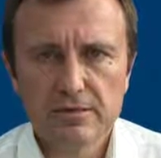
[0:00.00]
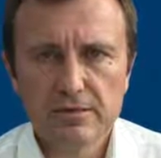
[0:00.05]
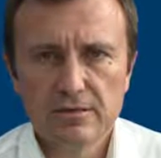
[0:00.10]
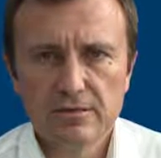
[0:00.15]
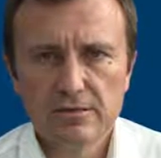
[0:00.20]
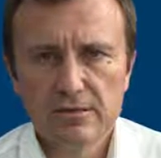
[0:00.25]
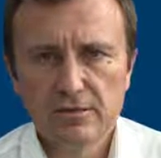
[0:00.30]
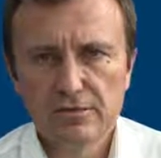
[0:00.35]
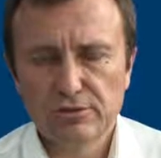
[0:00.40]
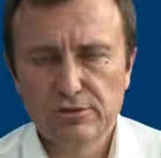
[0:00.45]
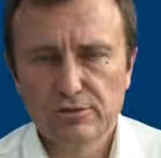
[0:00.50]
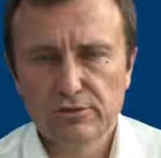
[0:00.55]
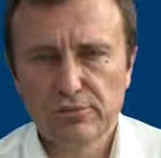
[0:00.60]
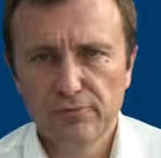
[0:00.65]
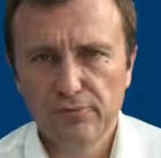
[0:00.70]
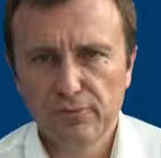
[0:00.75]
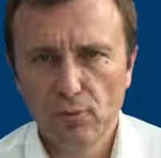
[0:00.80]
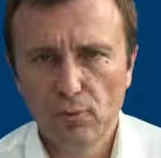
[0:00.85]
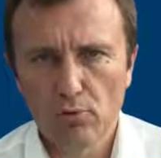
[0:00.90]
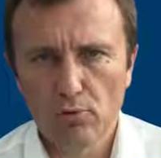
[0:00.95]
session
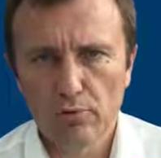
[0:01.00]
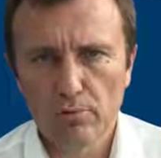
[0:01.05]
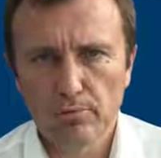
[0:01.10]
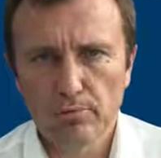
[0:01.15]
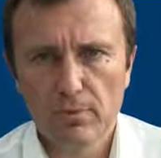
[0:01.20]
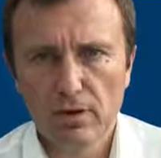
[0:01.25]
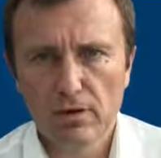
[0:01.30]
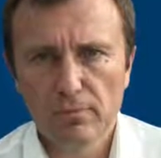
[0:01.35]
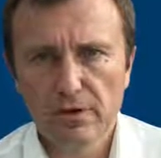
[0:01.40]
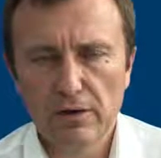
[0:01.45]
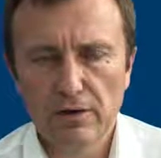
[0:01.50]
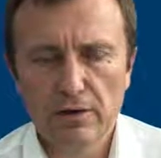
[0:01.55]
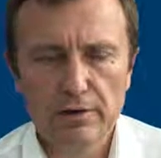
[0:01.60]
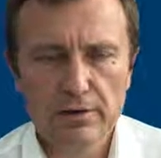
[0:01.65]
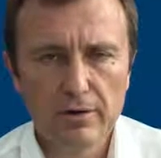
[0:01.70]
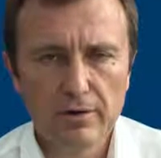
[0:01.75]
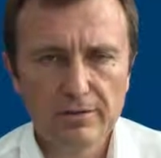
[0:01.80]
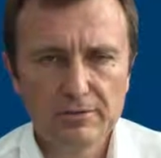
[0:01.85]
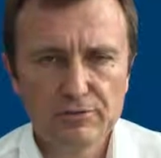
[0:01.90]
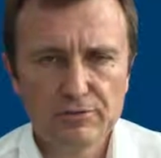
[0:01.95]
4 of our
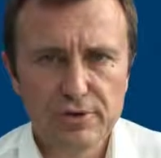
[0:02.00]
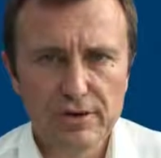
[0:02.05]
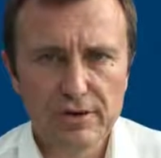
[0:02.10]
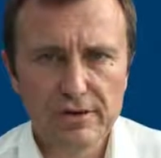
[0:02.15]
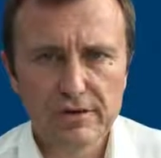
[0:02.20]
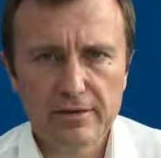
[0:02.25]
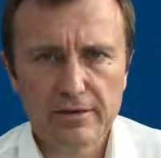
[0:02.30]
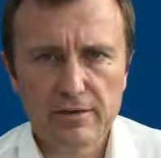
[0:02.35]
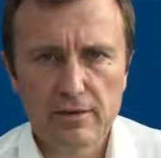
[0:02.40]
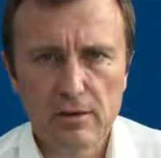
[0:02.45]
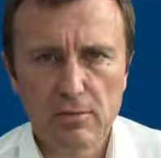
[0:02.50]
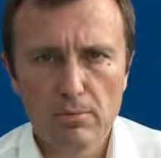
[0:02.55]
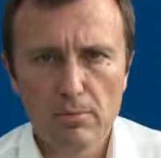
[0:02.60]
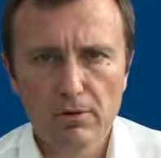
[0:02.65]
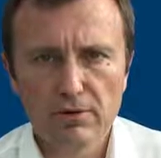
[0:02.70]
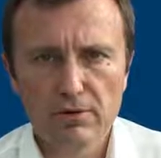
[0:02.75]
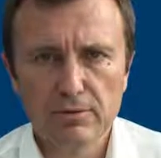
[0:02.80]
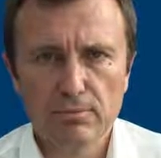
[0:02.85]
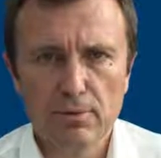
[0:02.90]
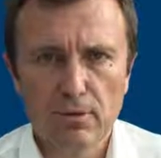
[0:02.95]
online training are
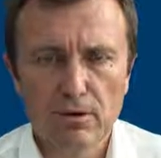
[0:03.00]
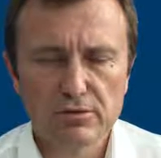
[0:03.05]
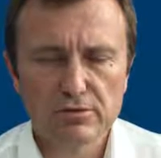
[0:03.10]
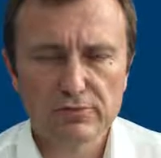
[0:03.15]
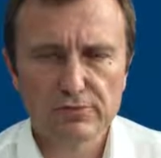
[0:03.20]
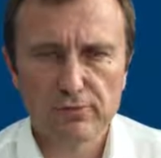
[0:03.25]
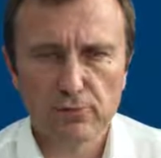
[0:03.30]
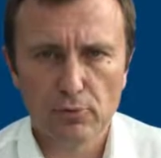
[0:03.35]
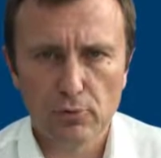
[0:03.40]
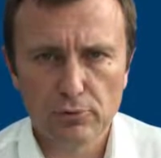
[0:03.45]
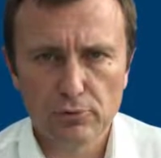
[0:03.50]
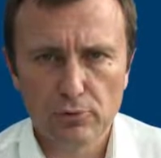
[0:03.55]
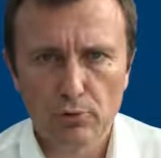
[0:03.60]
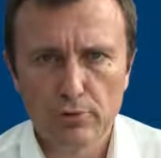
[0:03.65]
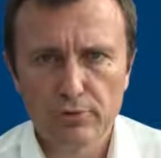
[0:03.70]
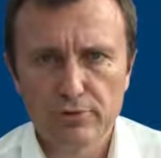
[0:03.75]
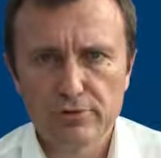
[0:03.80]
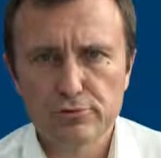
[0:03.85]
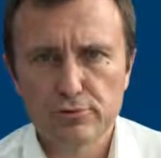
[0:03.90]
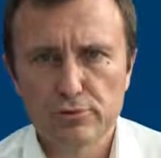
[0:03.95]
building blocks for your
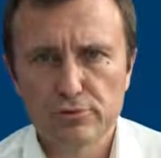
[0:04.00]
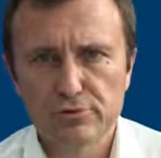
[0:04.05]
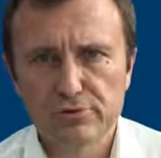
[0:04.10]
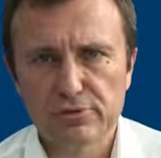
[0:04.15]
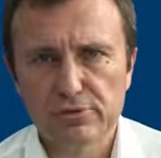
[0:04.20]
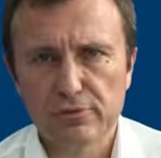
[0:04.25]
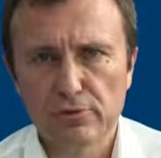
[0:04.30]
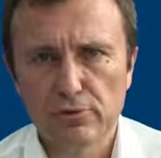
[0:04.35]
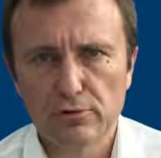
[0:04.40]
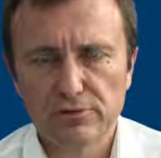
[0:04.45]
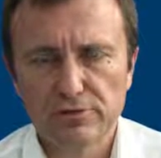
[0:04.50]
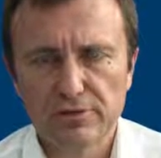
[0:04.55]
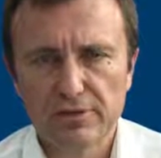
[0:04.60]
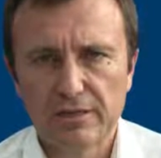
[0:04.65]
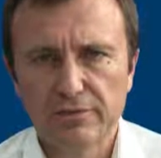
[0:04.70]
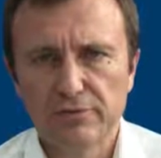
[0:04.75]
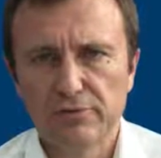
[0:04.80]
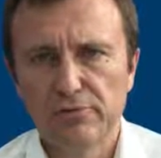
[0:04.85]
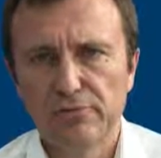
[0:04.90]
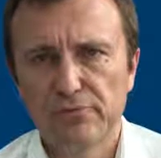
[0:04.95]
Resource Revolution
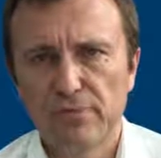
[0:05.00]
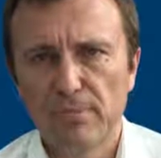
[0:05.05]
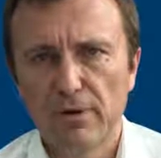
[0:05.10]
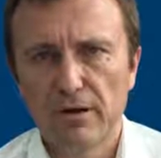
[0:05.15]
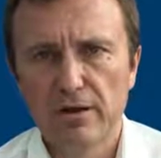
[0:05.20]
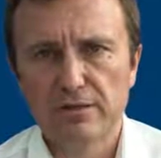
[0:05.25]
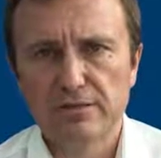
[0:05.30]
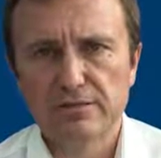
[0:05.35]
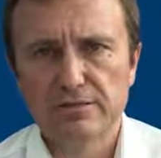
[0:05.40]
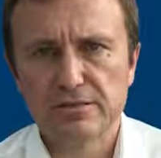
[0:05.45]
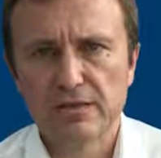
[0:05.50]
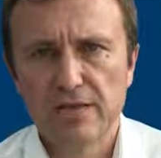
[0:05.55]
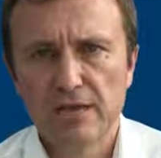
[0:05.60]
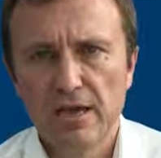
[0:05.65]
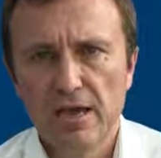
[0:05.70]
enterprise